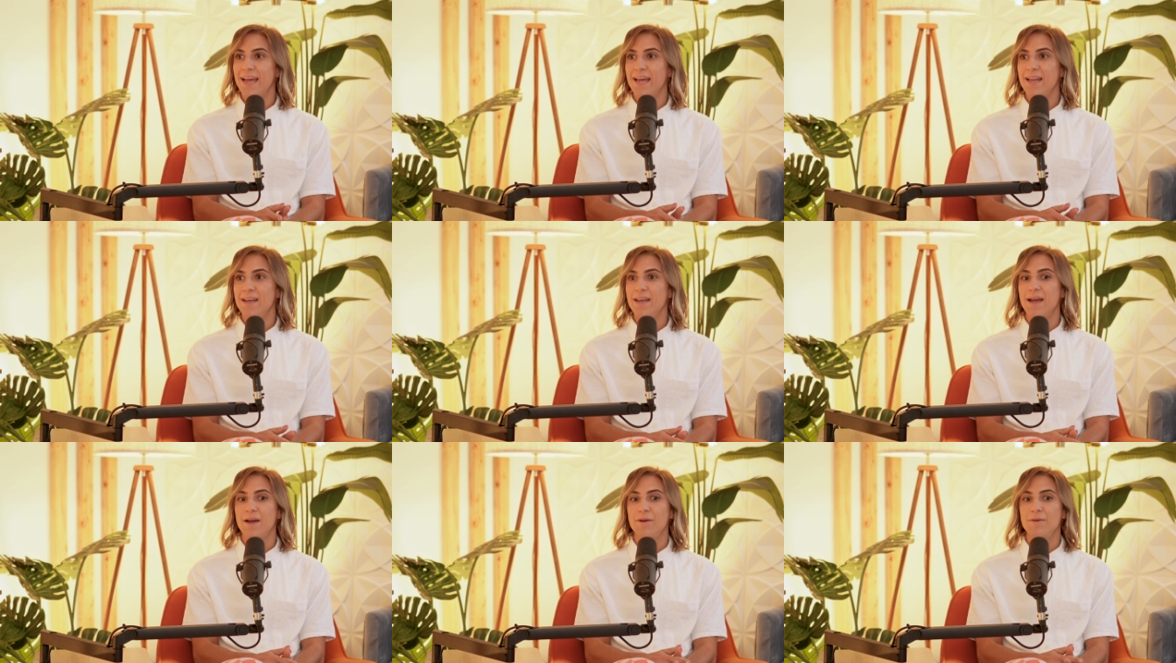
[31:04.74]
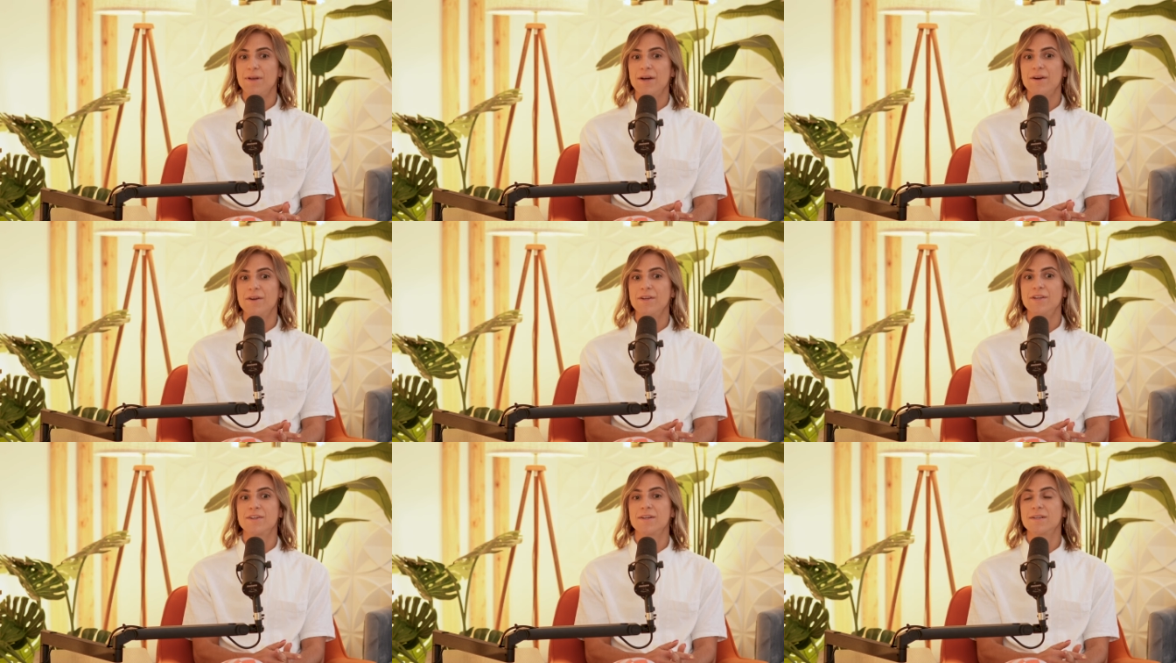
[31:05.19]
and how
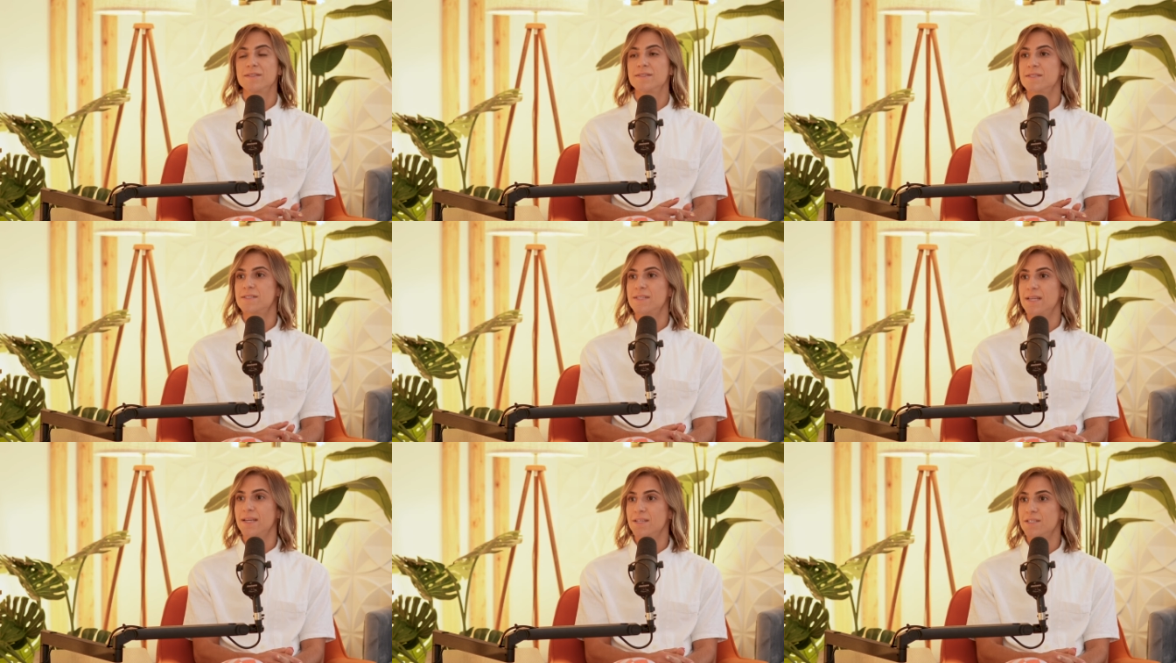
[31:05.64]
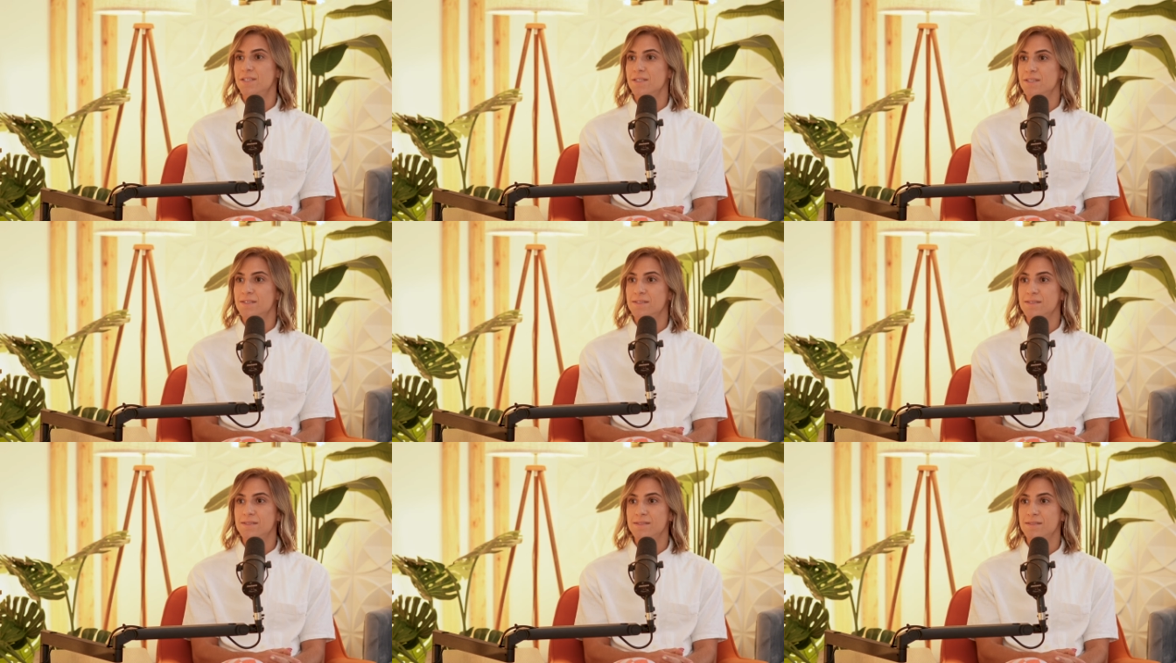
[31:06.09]
now you're on
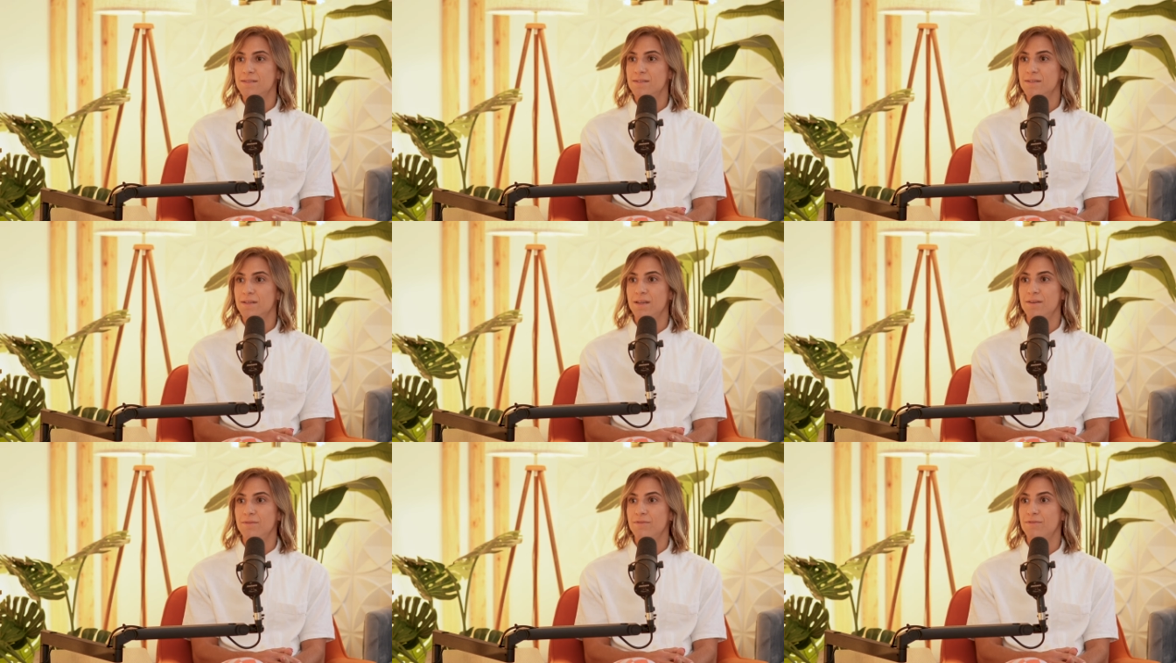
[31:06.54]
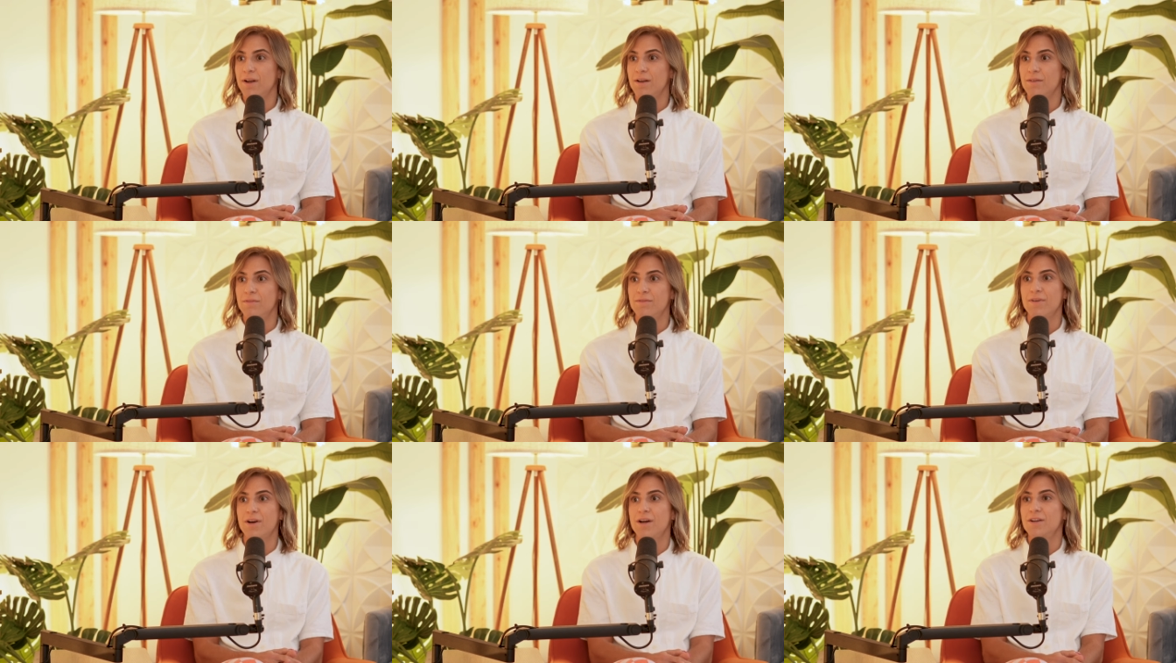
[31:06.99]
stages in front
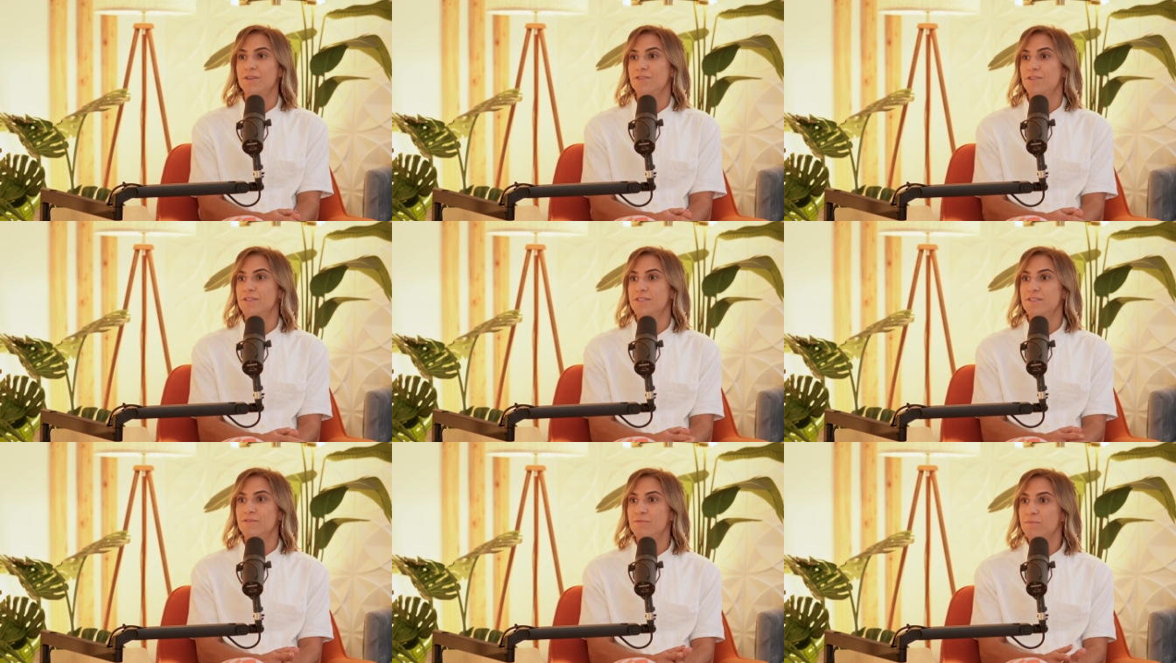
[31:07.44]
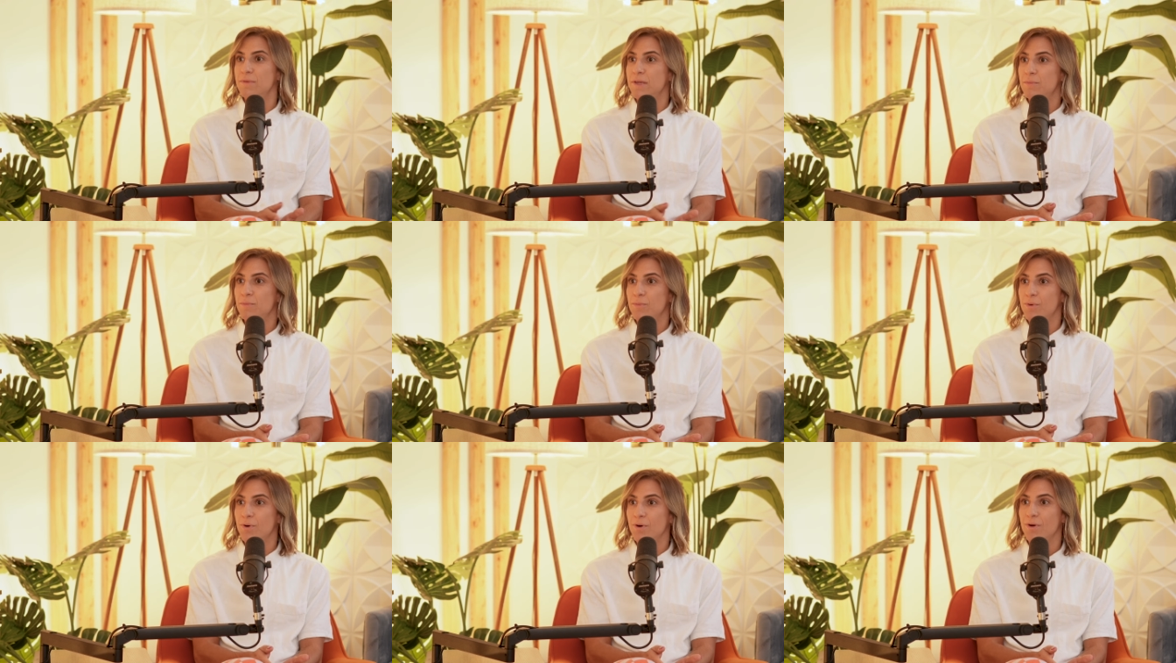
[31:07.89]
of hundreds of
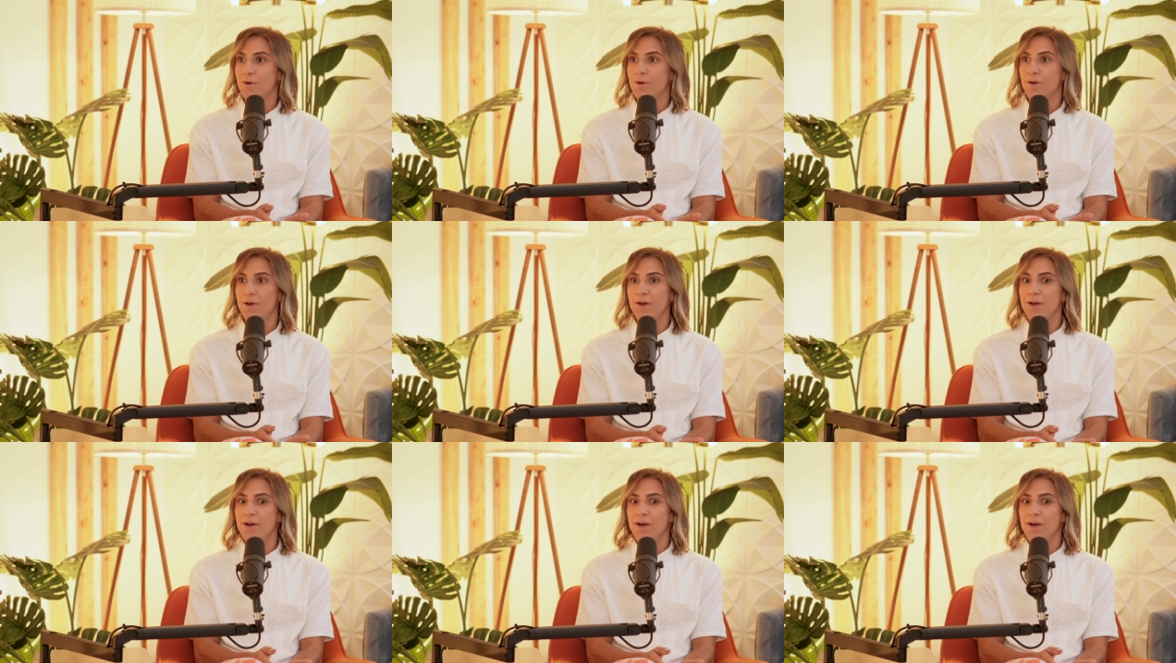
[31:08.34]
people.